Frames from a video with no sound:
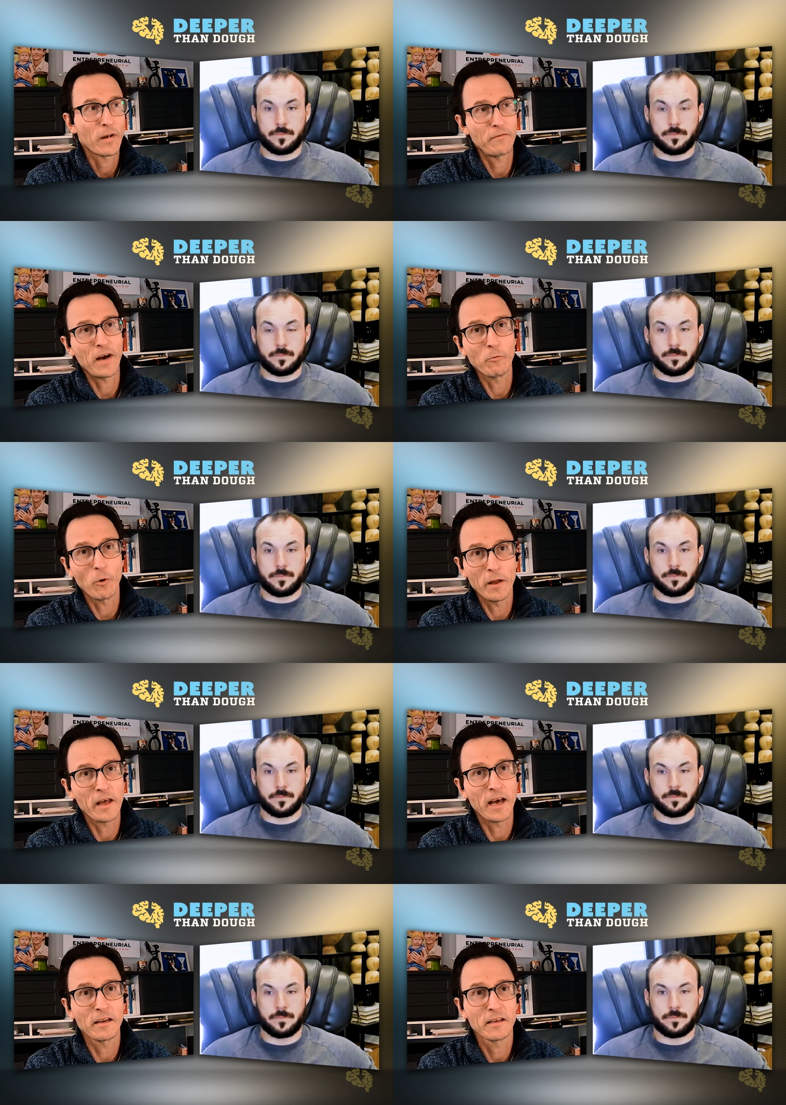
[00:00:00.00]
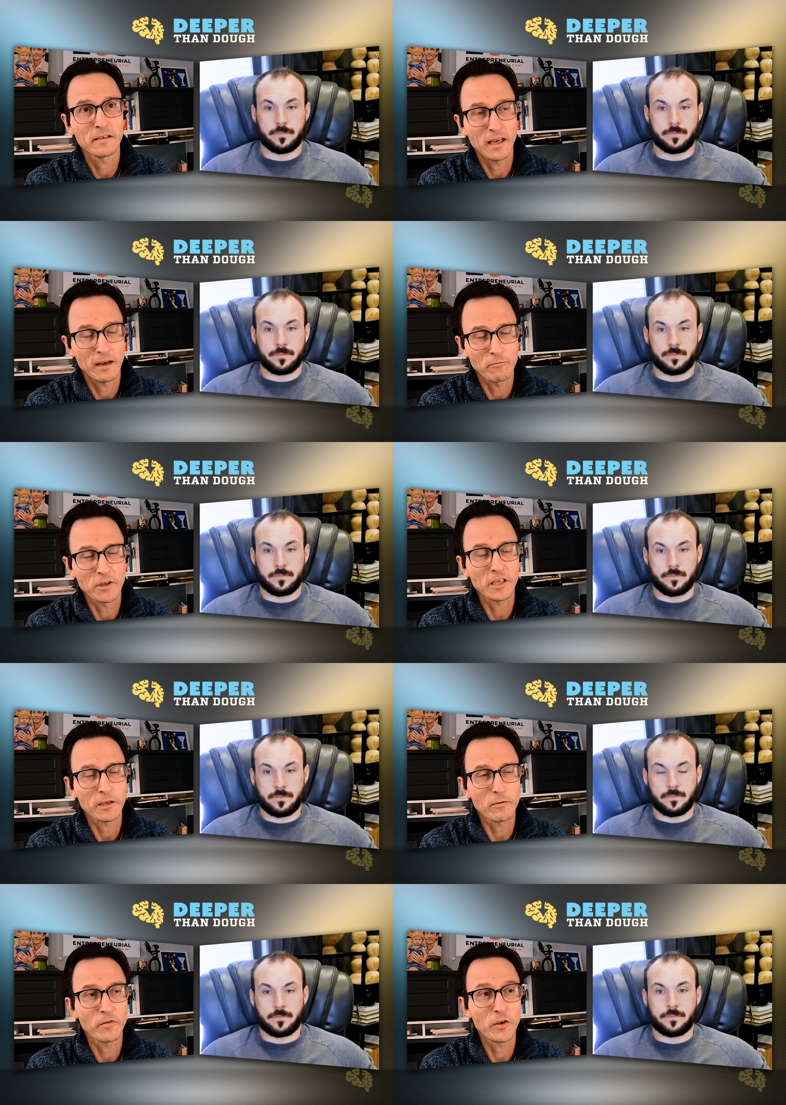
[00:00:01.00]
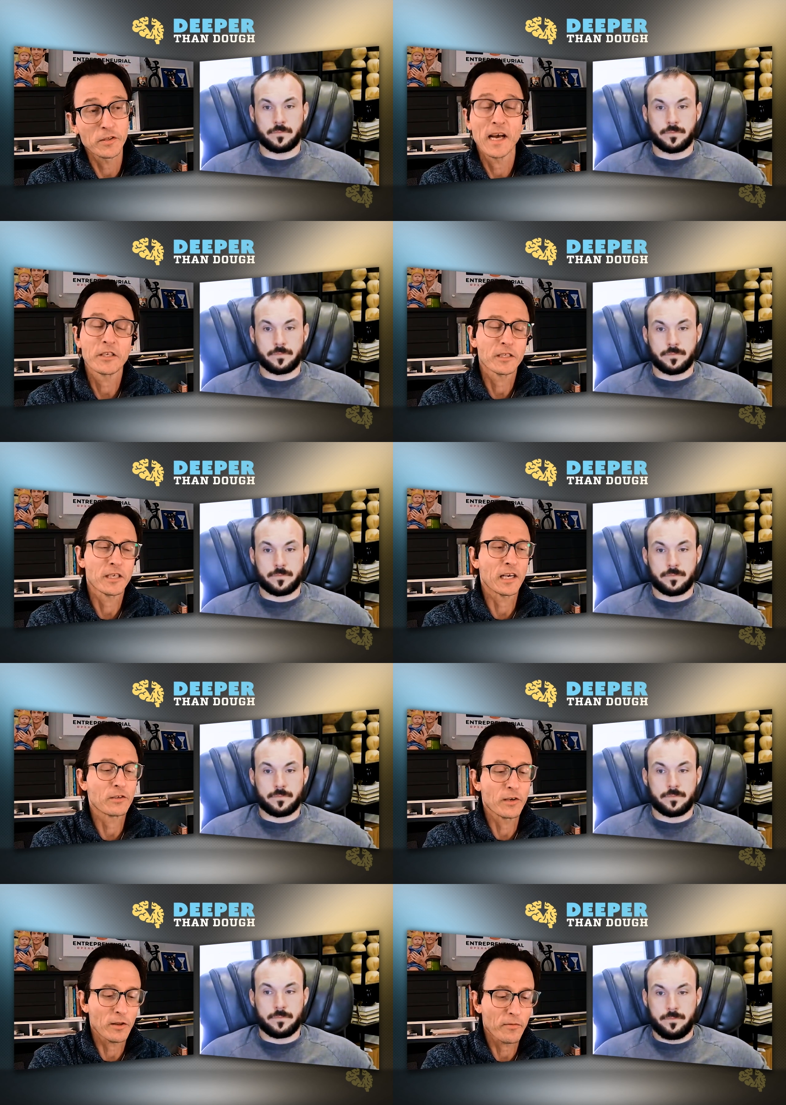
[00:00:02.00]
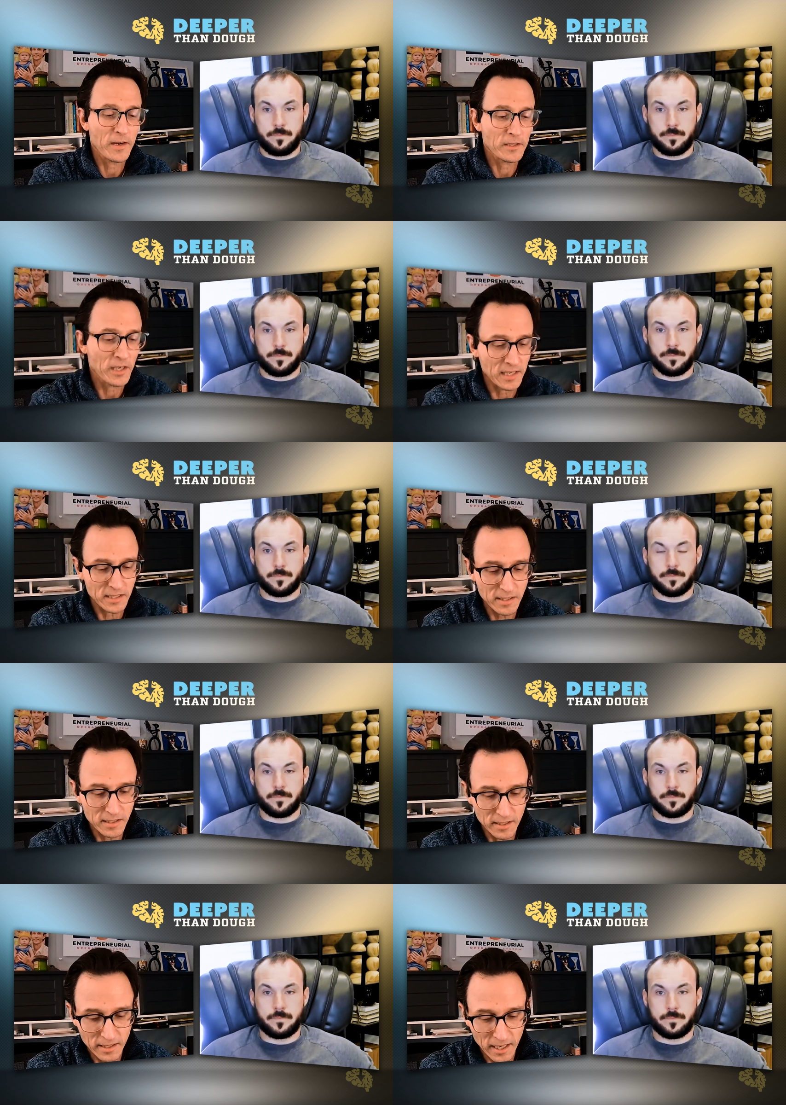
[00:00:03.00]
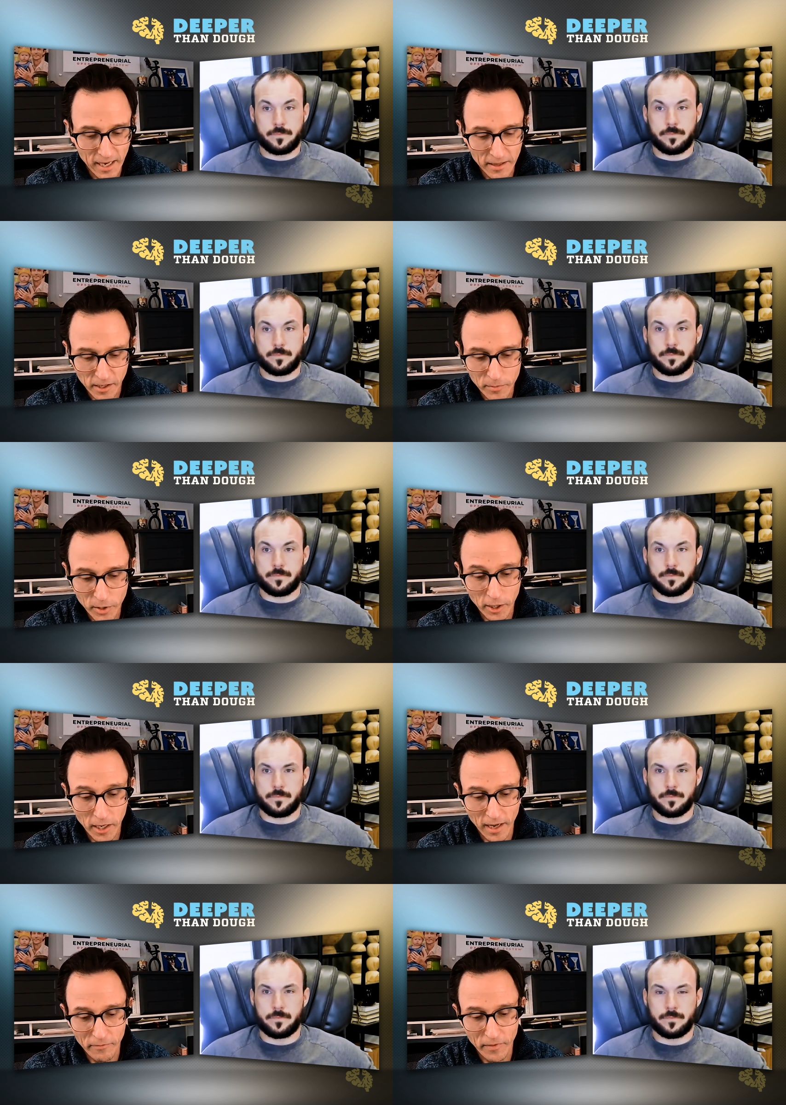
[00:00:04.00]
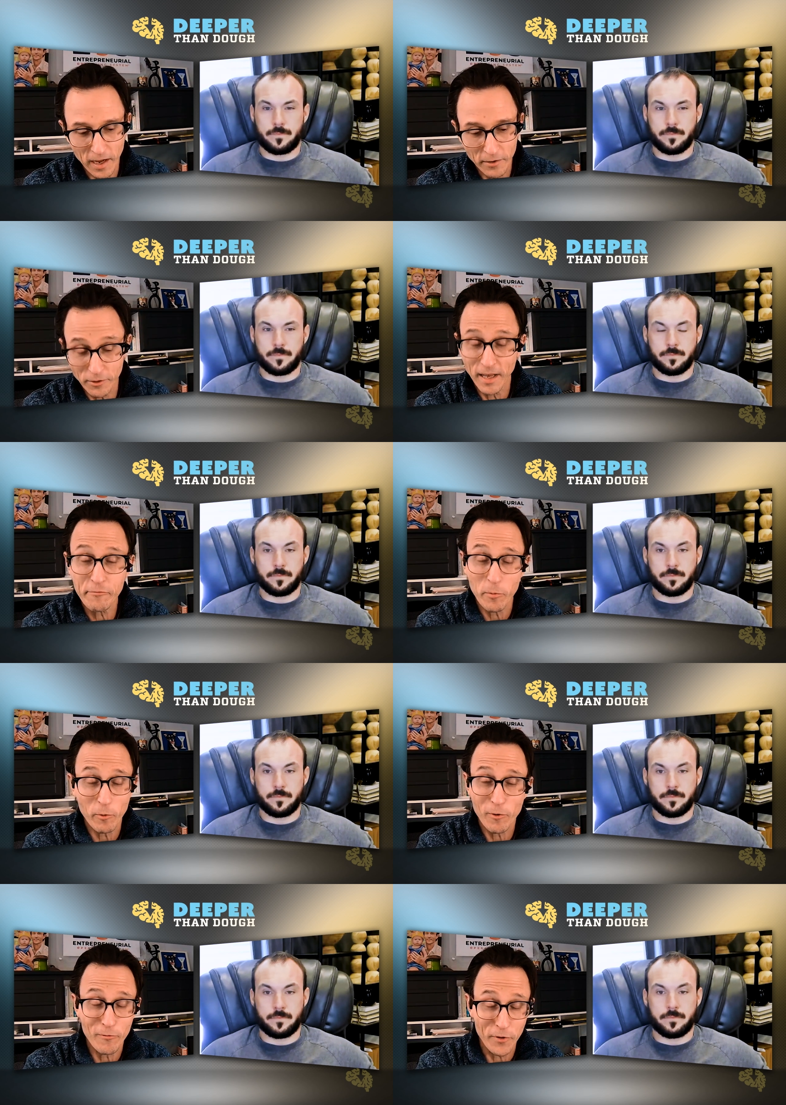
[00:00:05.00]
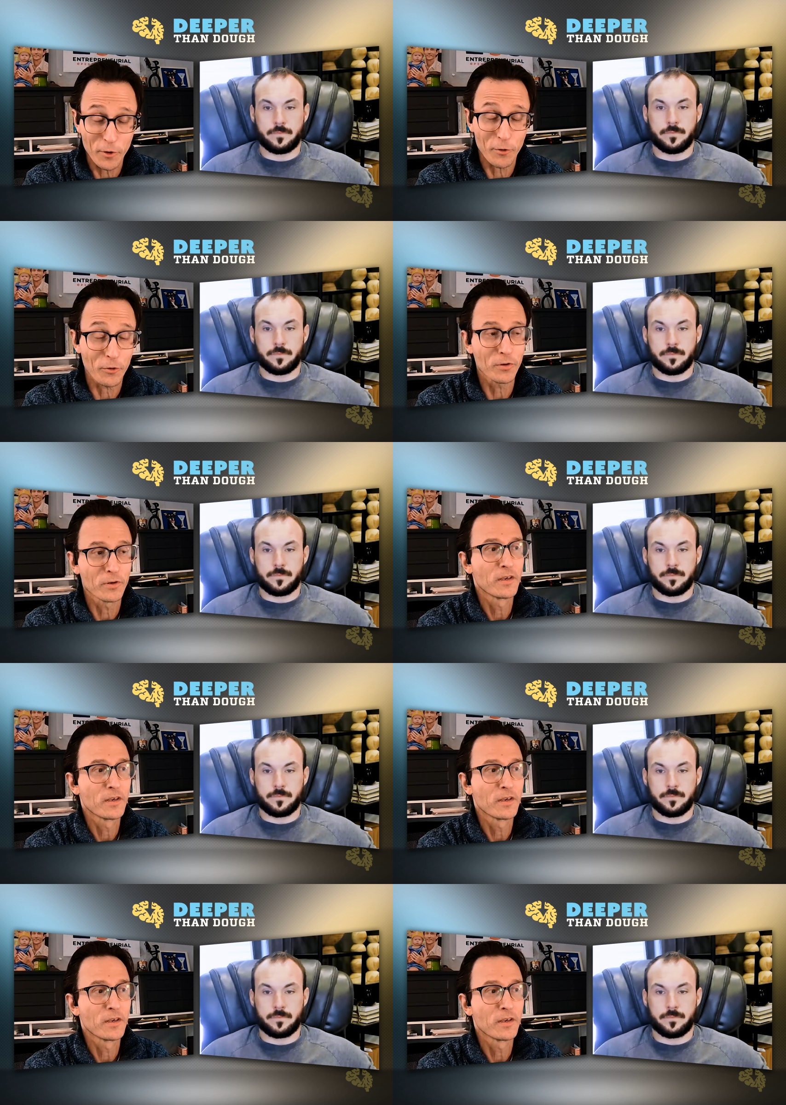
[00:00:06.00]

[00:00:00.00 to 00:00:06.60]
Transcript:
Speaker 1: I found one that had really good reviews. I actually talked to another franchise guy in the community I found who left him a review.